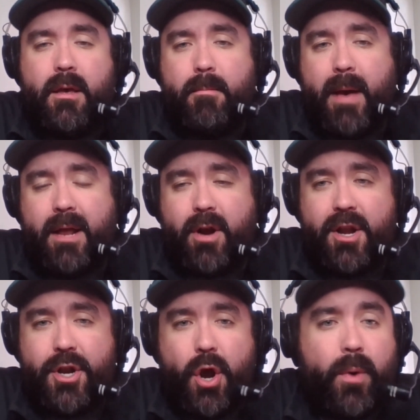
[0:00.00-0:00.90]
better at
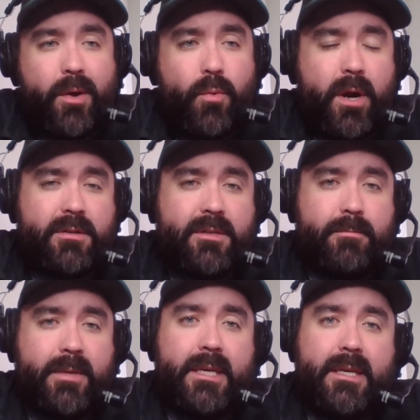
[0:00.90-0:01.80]
knowing where to
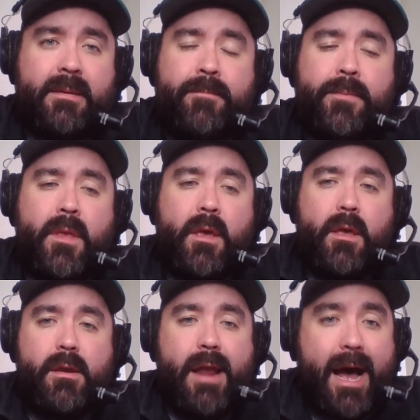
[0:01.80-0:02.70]
be,
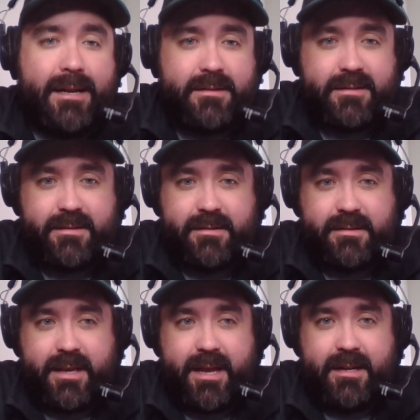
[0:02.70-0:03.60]
not
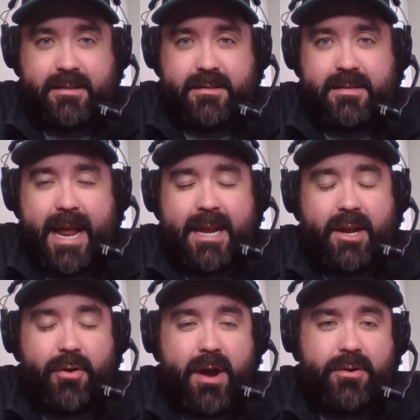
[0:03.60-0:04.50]
kind of standing
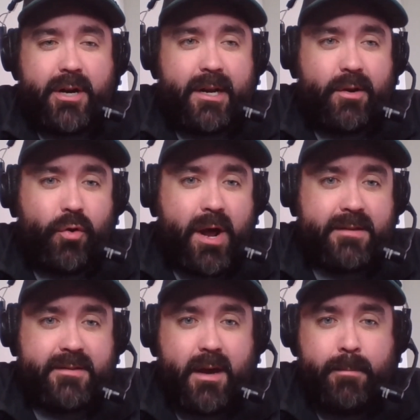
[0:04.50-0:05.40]
around or getting
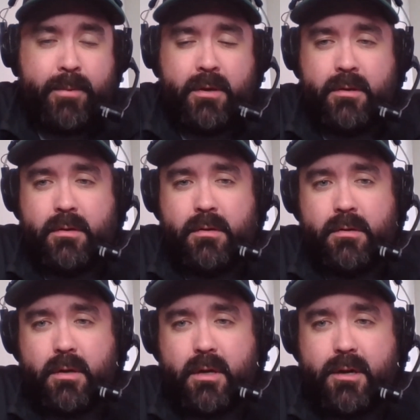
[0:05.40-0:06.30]
crossed up
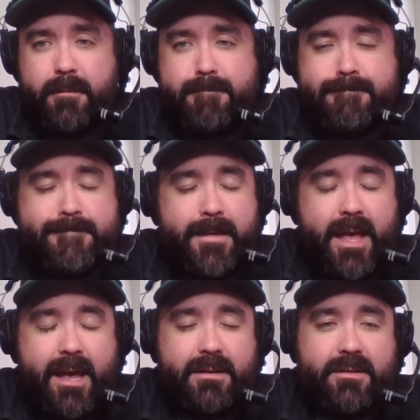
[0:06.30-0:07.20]
um,
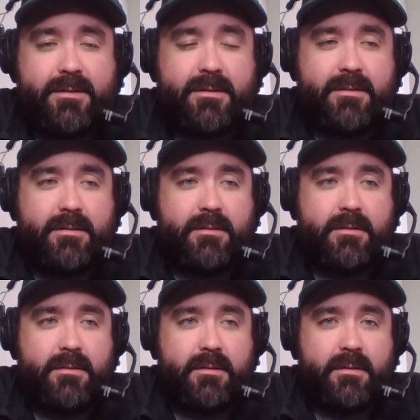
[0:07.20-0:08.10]
and
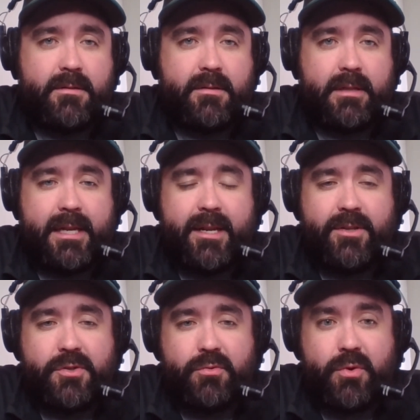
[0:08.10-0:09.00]
leading
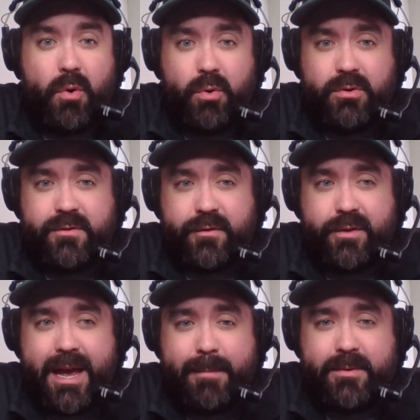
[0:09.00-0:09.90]
to goals for
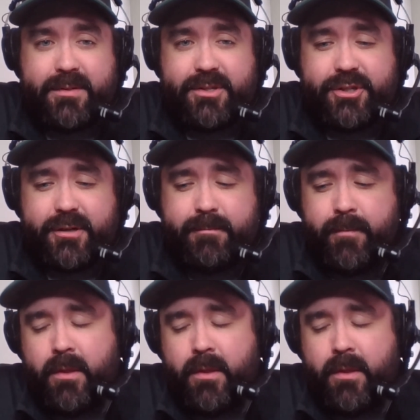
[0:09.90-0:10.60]
the opposition.